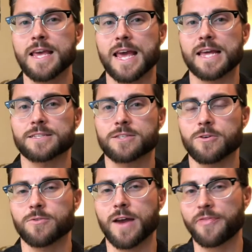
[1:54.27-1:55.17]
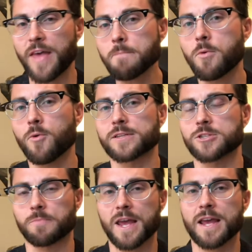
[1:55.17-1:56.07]
And so at that point,
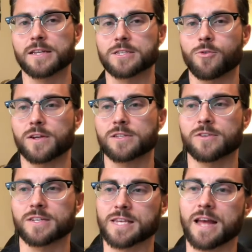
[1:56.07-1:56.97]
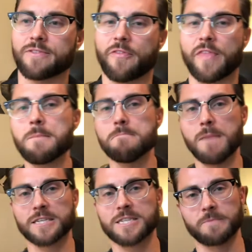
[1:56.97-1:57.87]
Japan is going to decide that they
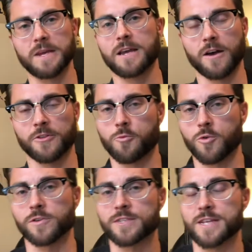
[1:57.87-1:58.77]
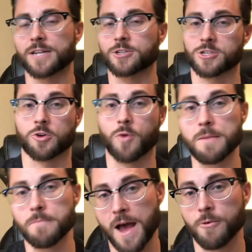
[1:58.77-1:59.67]
must be on the world stage as a
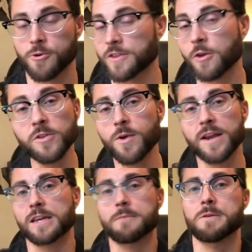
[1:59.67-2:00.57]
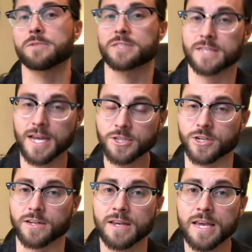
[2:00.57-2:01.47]
great power. And the only way to get people's
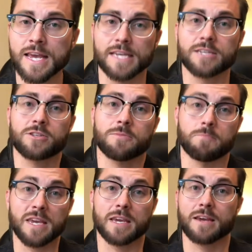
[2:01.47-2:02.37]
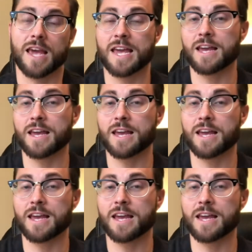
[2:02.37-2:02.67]
attention is to be a